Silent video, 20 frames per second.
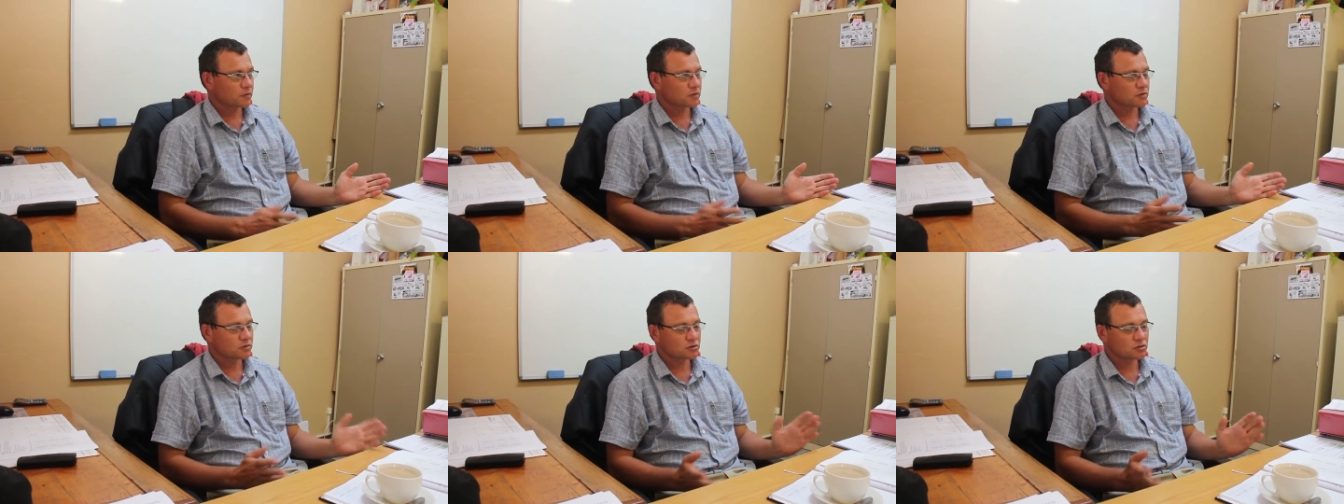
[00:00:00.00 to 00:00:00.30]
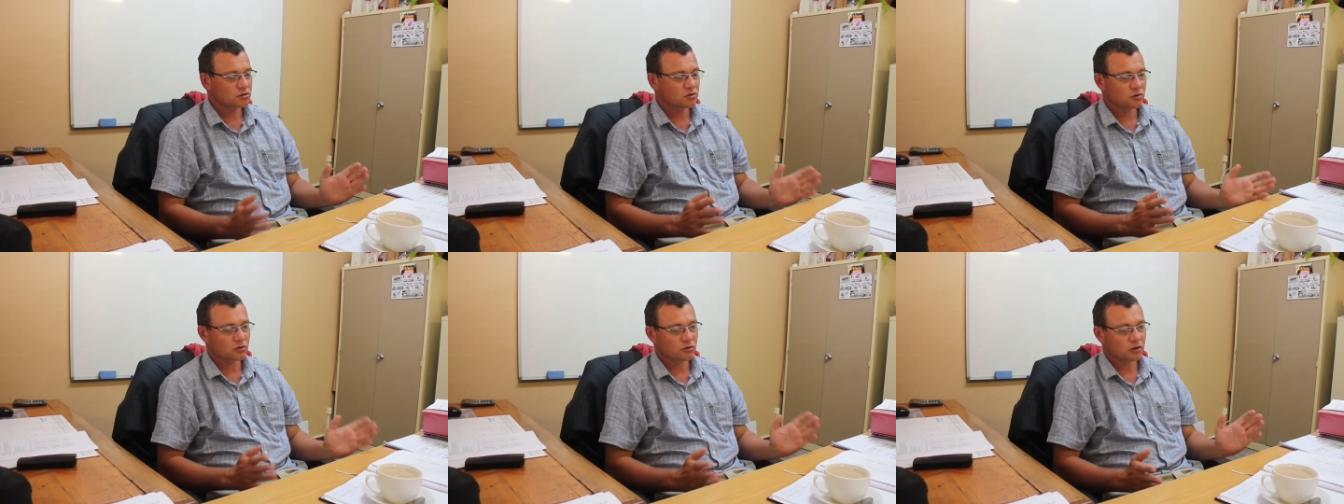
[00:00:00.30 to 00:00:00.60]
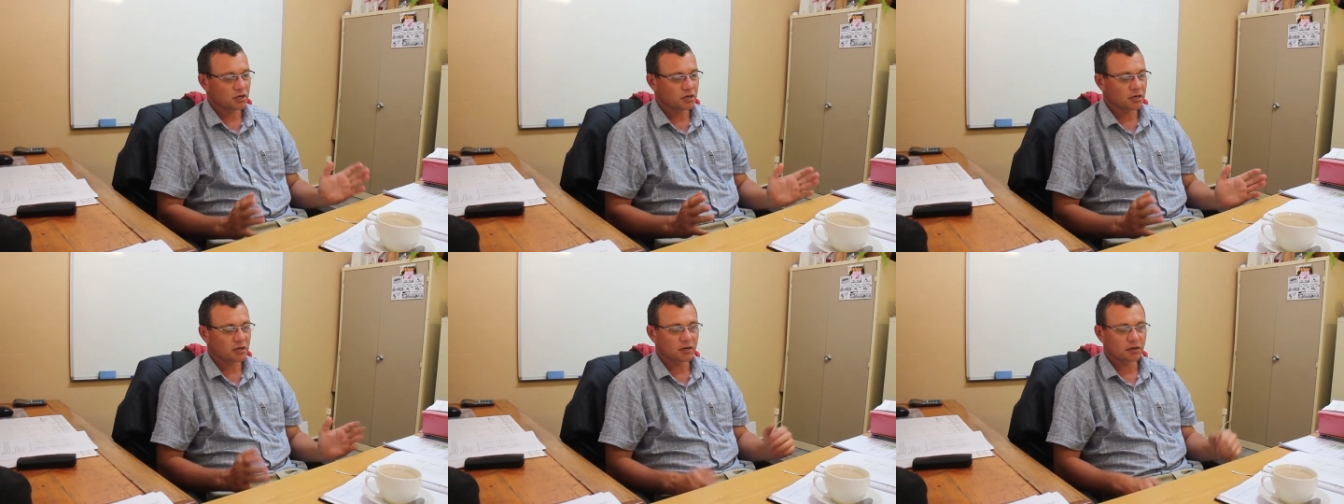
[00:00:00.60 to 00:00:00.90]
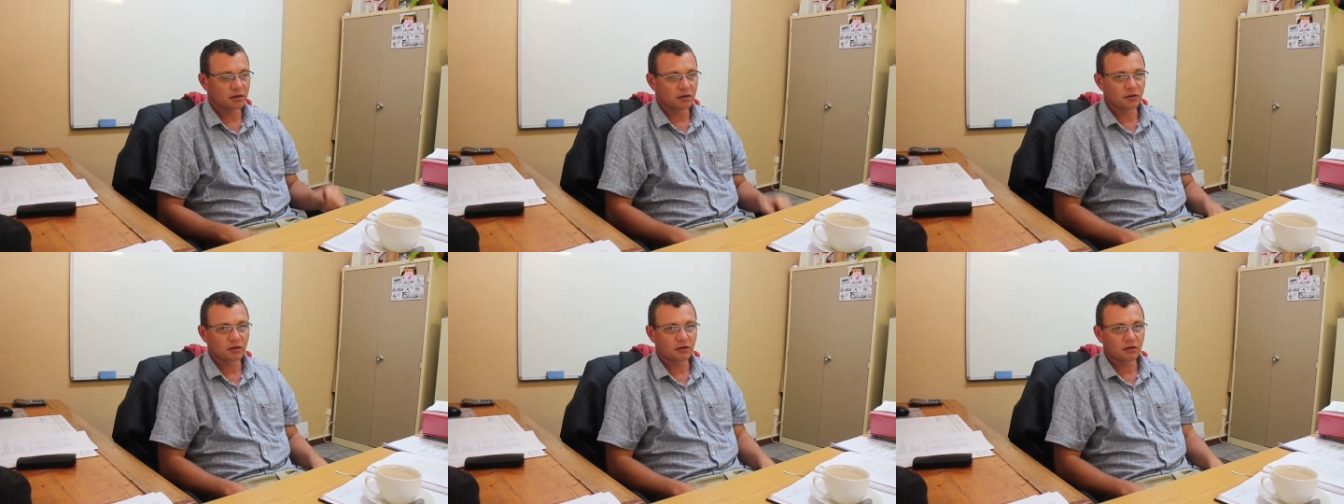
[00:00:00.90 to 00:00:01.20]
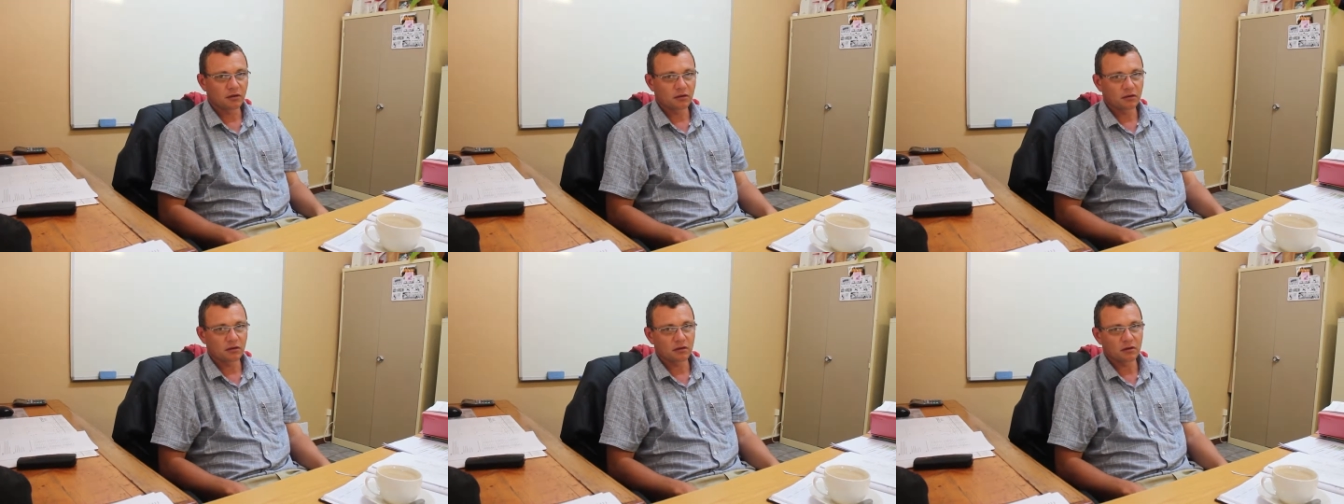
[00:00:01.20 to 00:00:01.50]
So it's not really
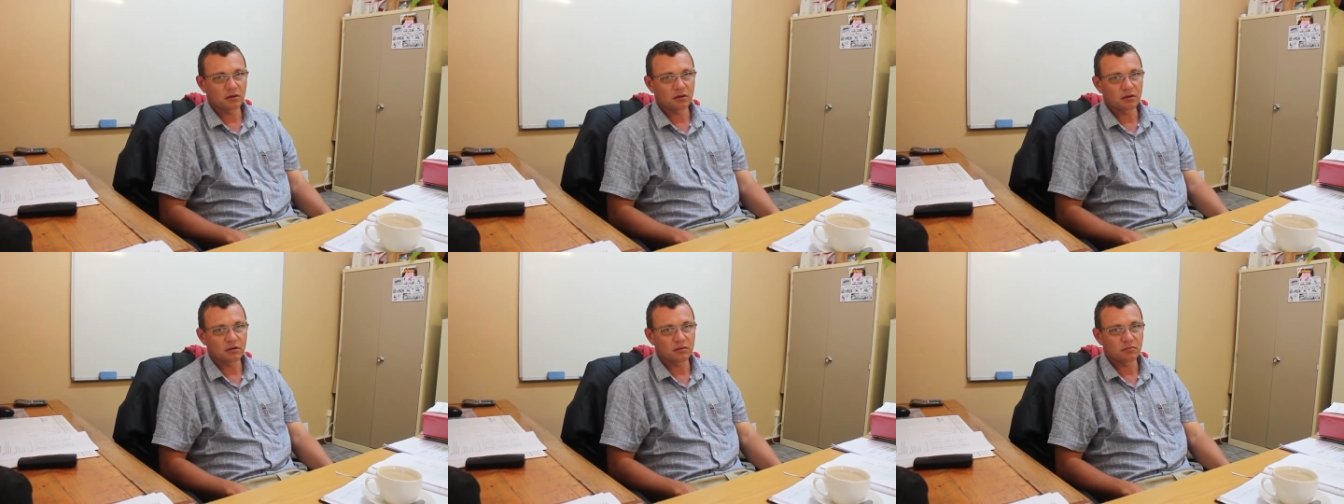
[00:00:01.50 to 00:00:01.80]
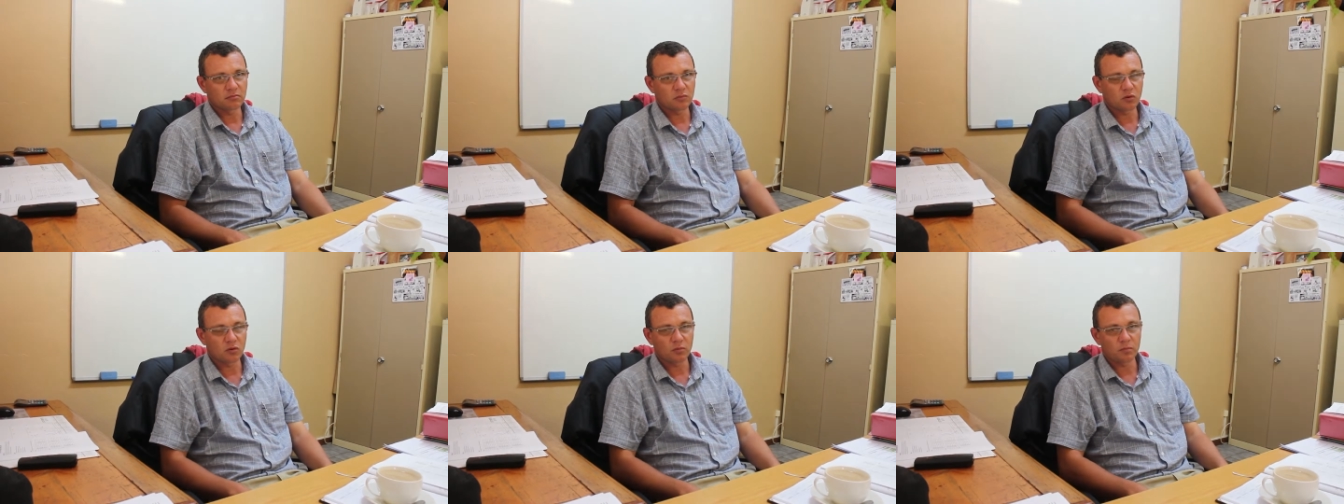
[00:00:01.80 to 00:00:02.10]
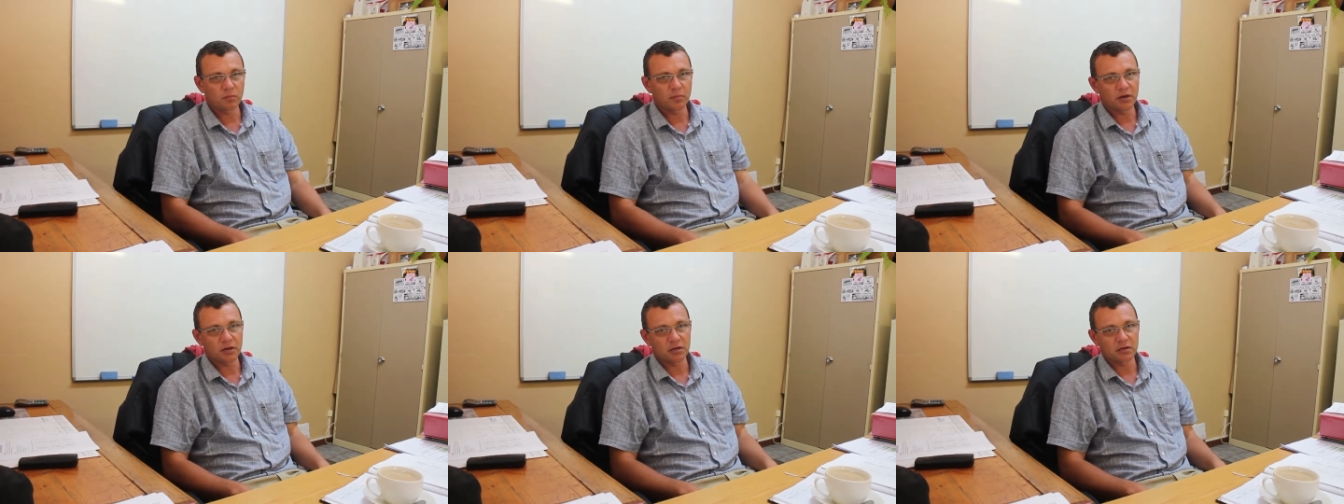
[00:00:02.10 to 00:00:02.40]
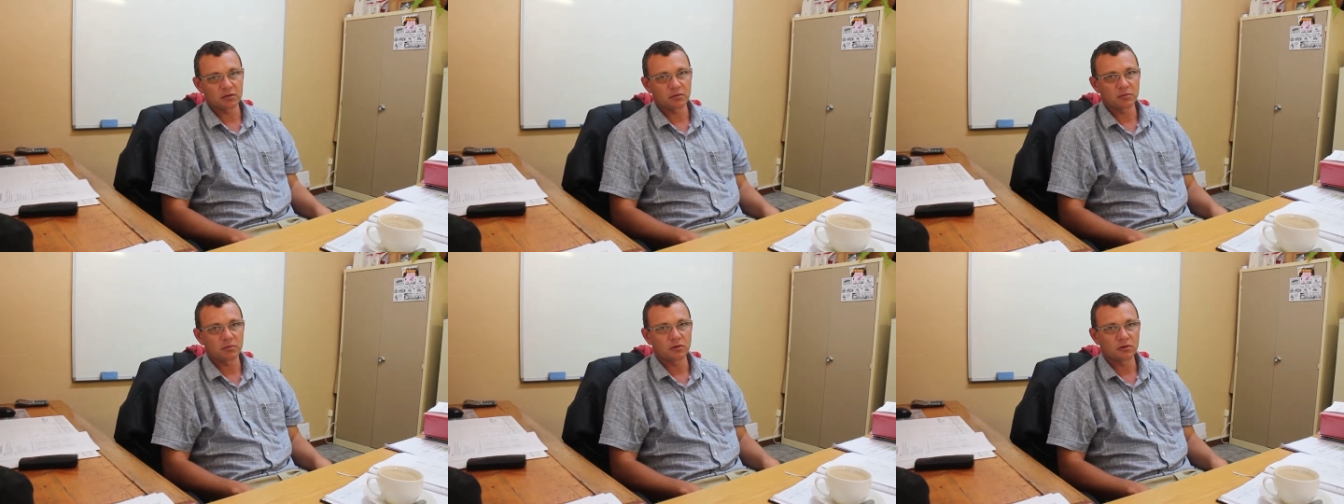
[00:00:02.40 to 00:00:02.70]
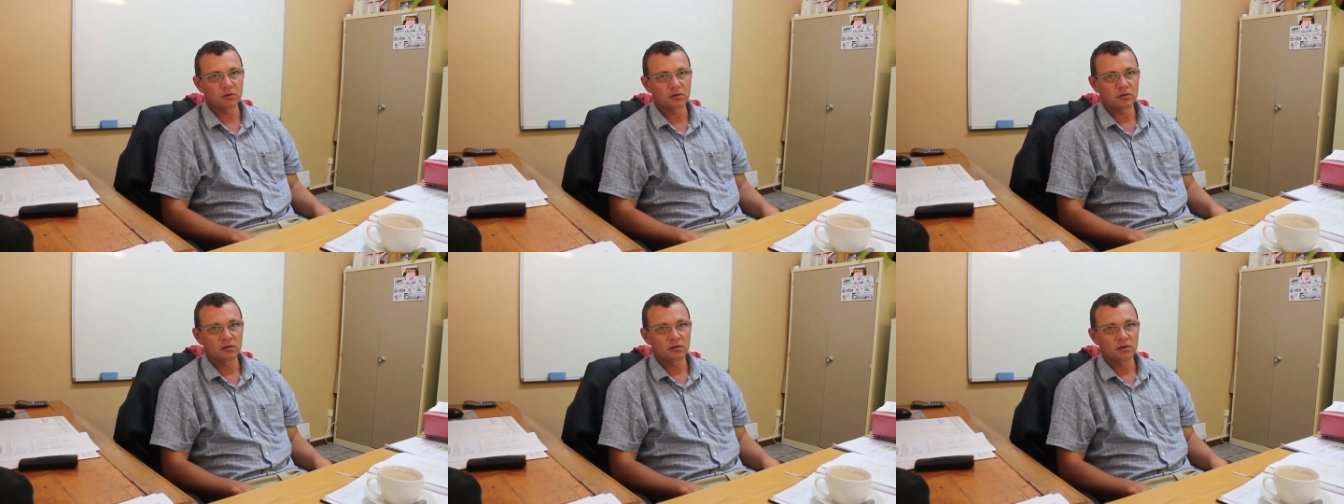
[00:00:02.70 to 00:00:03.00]
compatible.